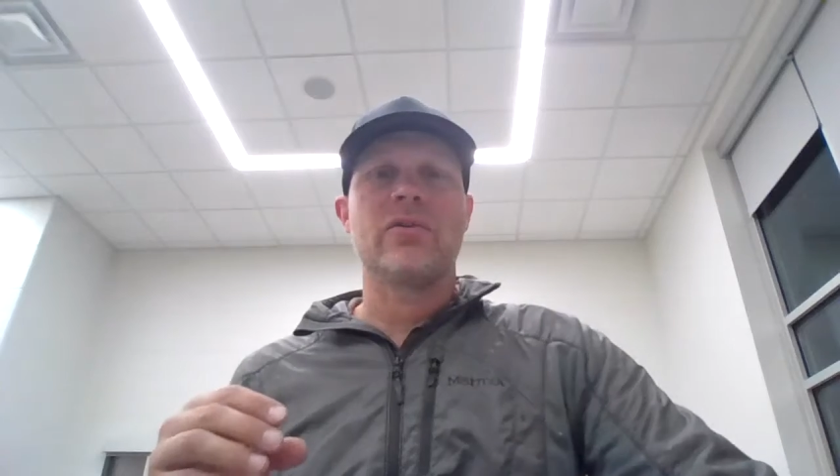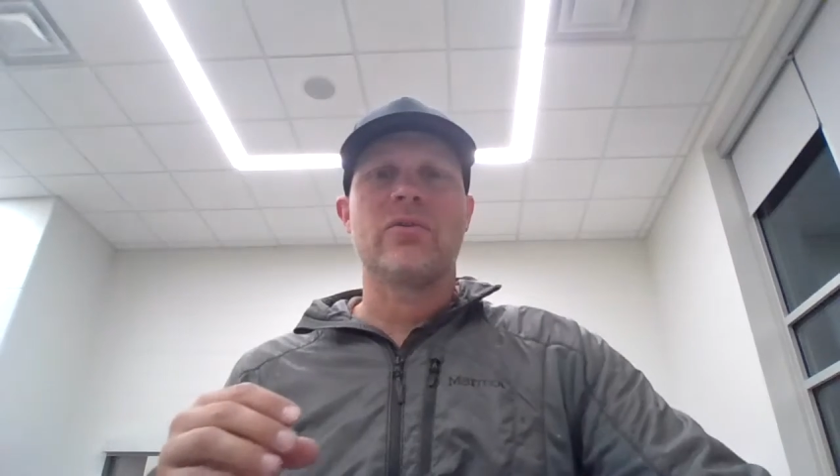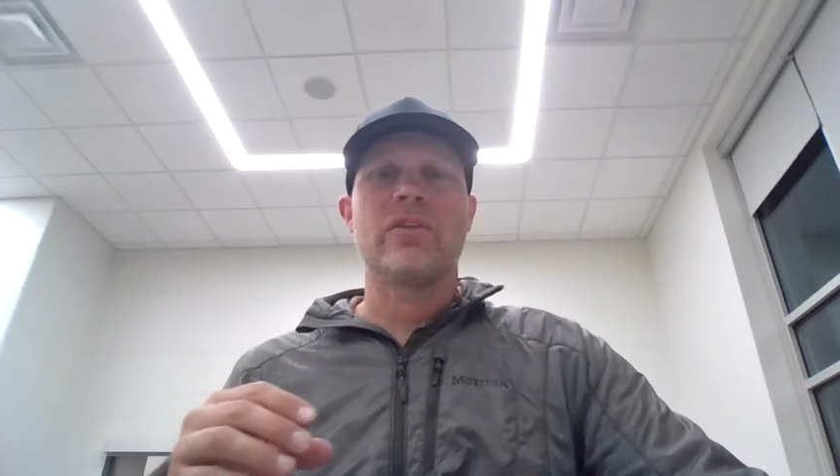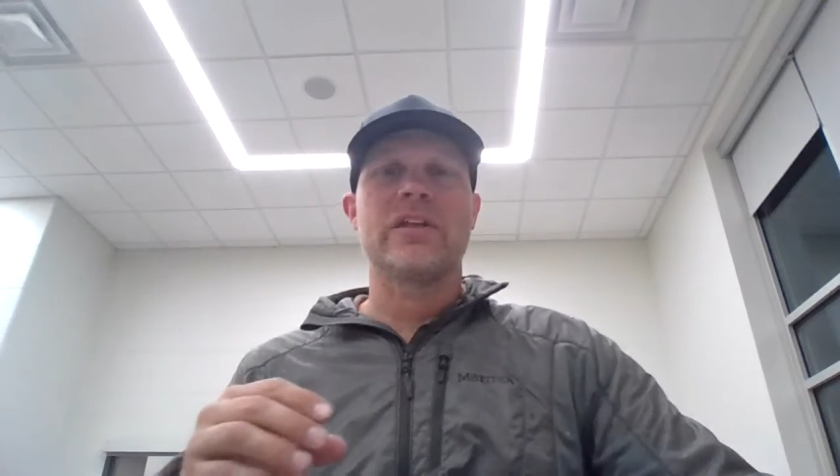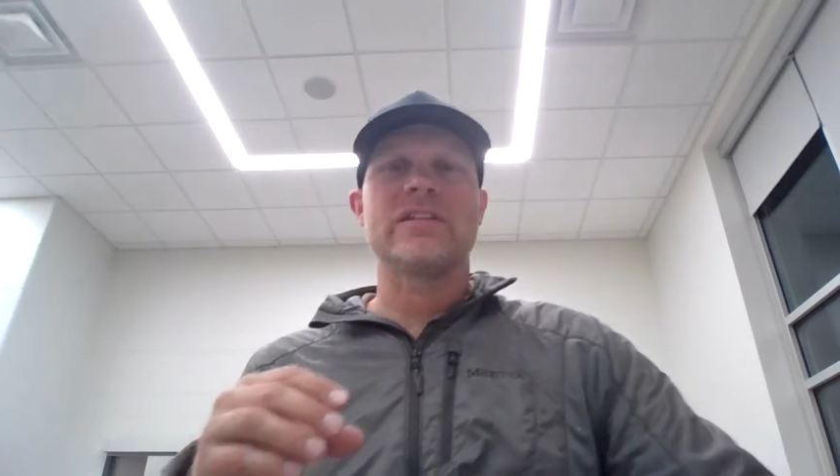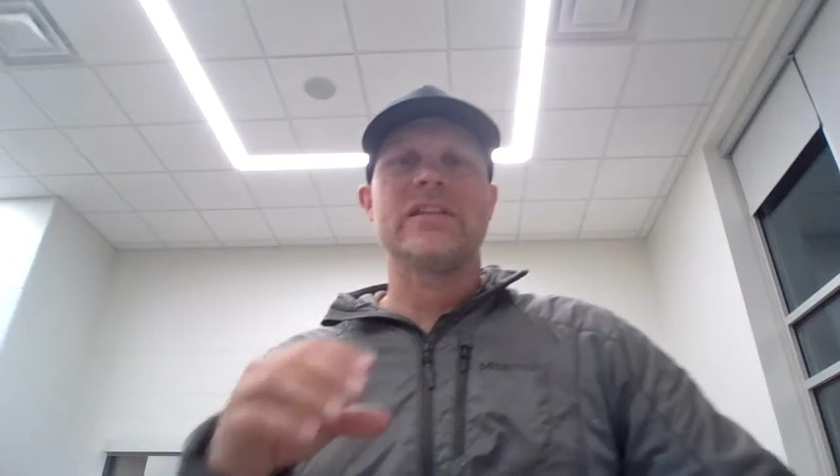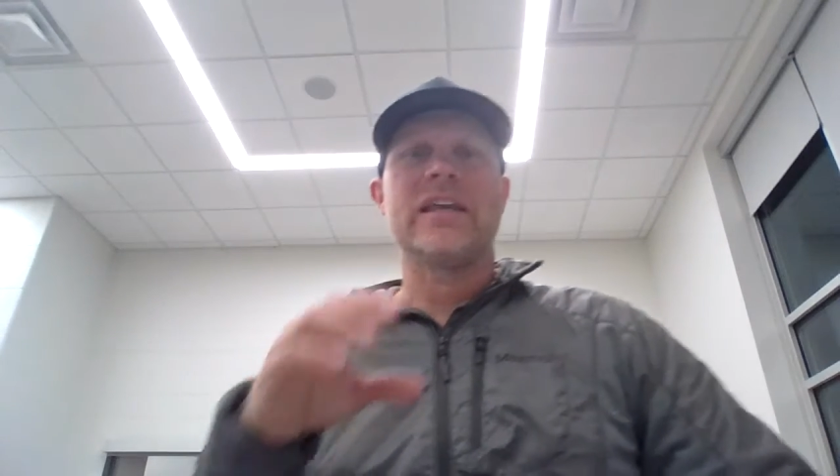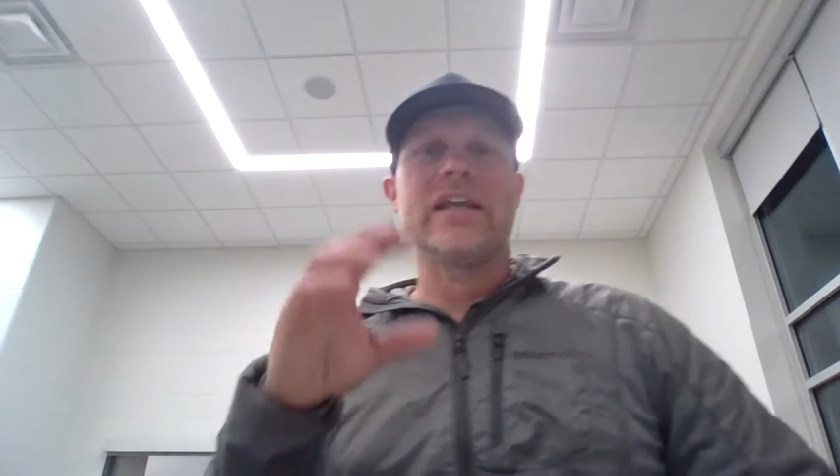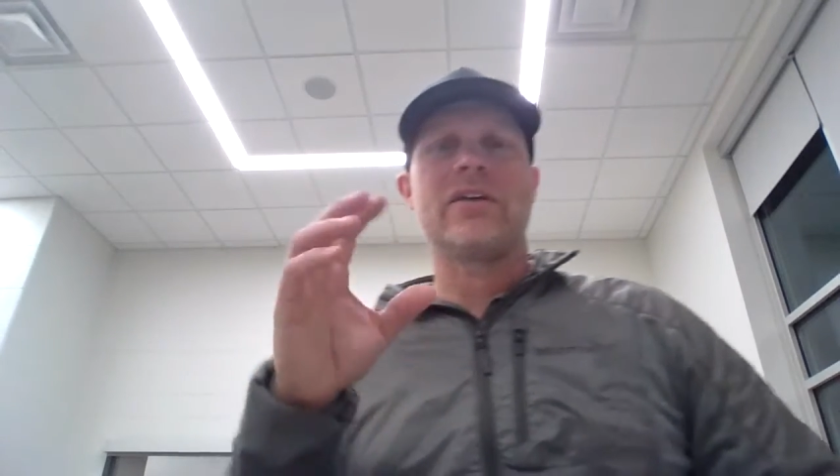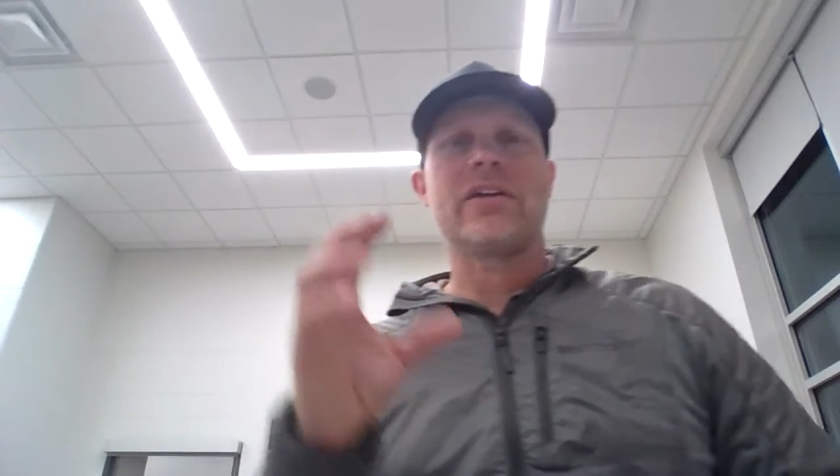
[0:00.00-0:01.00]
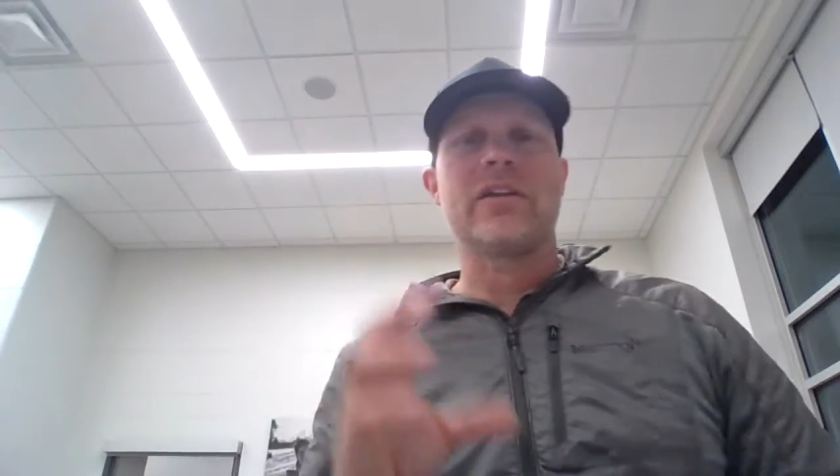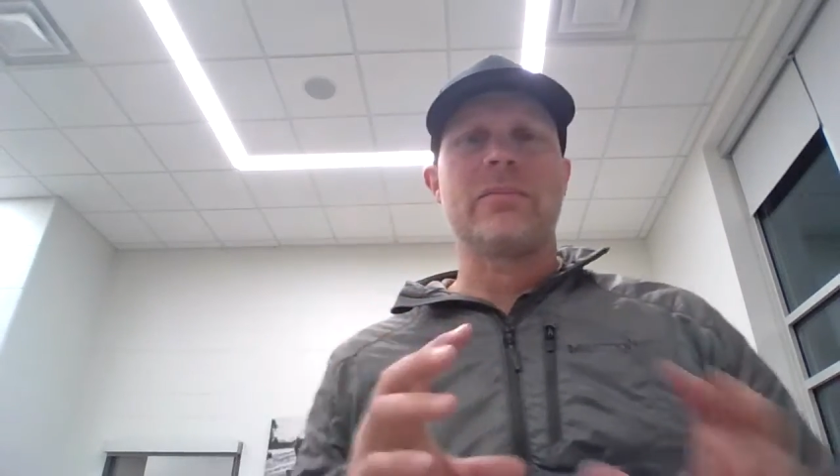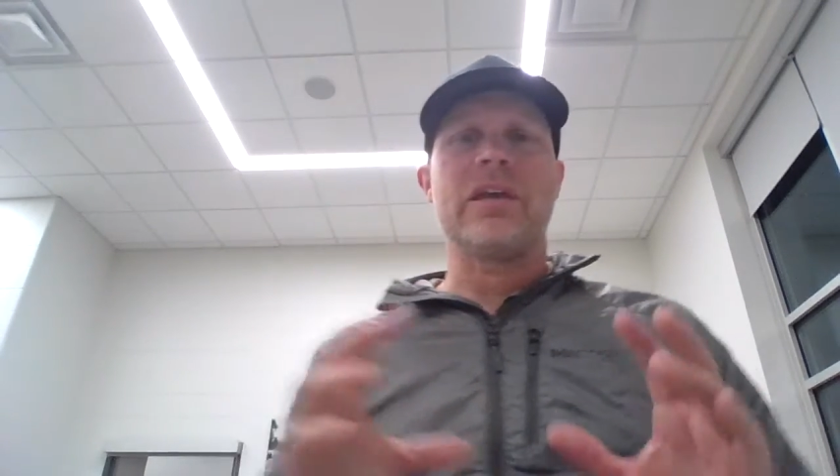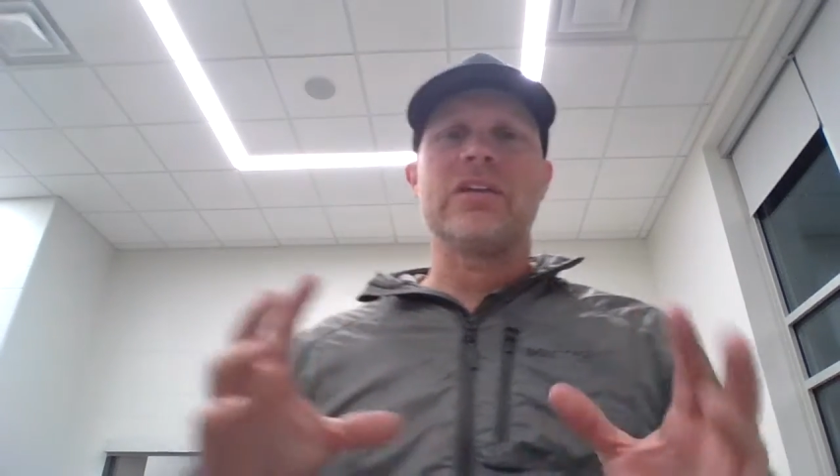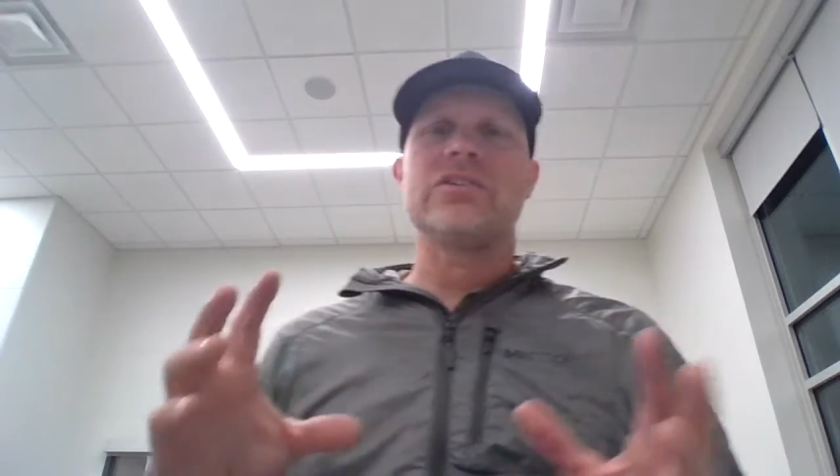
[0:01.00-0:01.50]
or that it's laid out on the
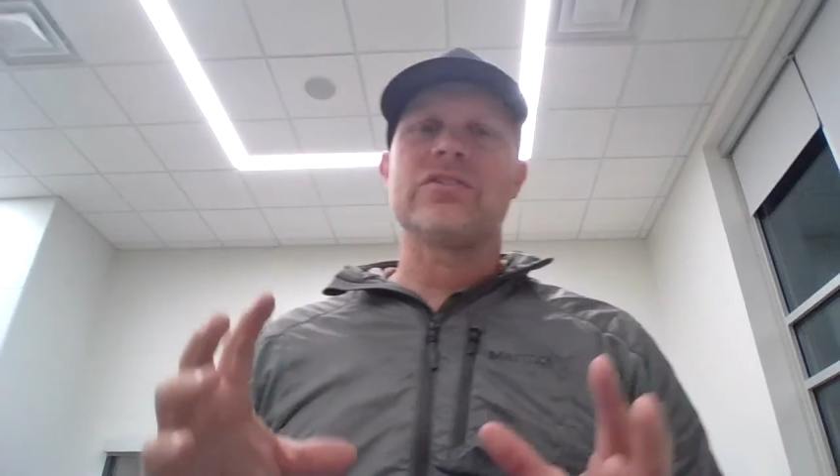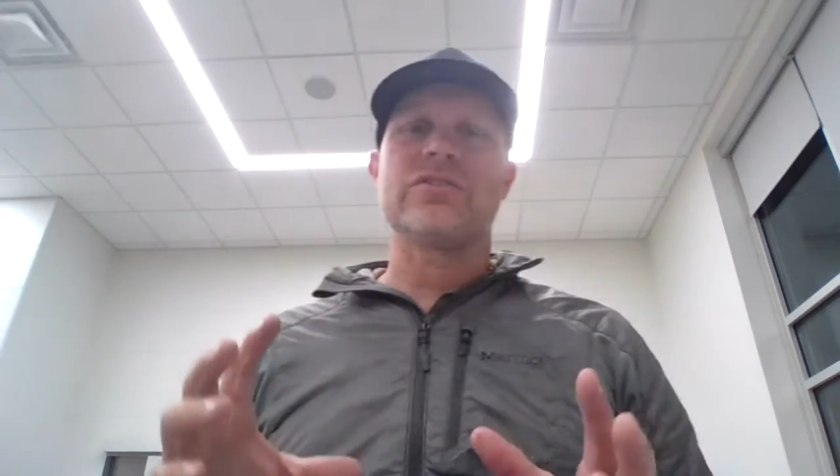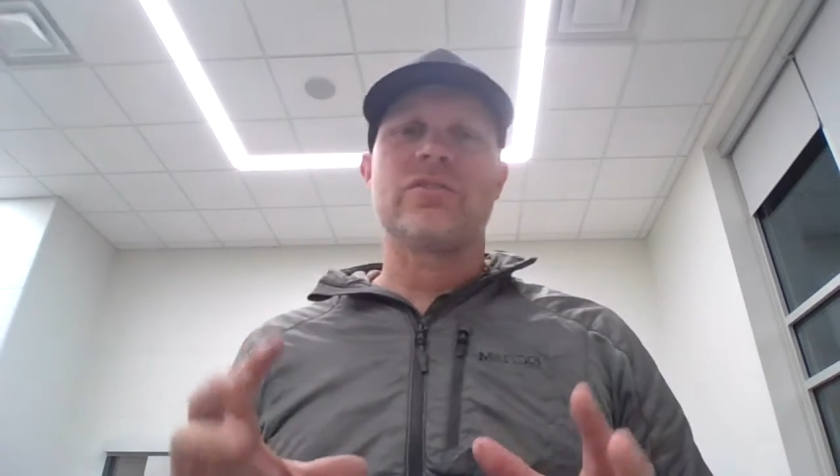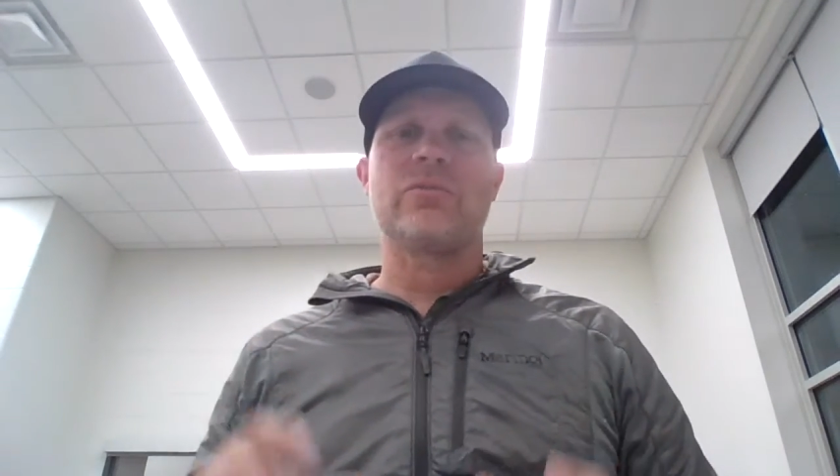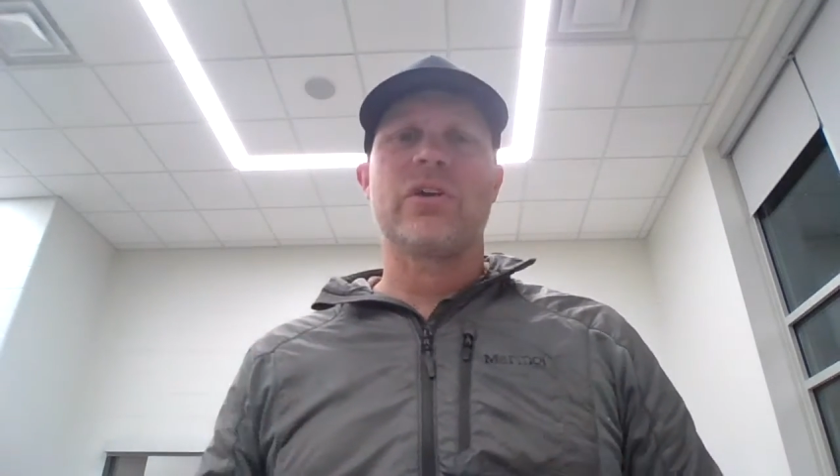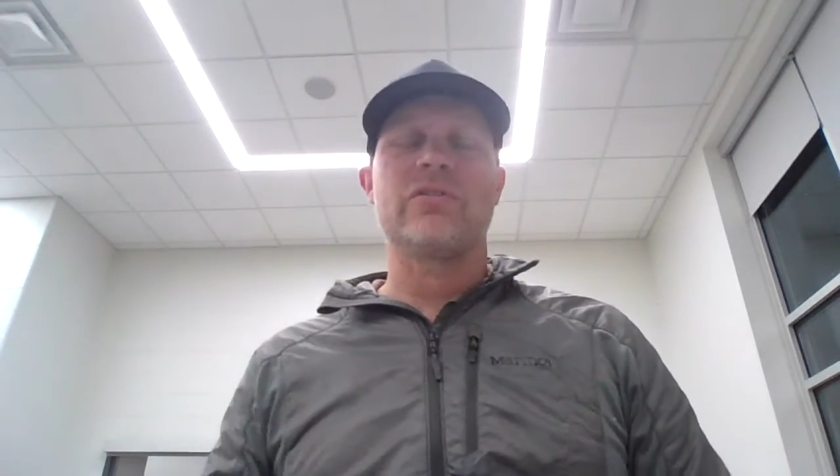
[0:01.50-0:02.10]
page in a certain way,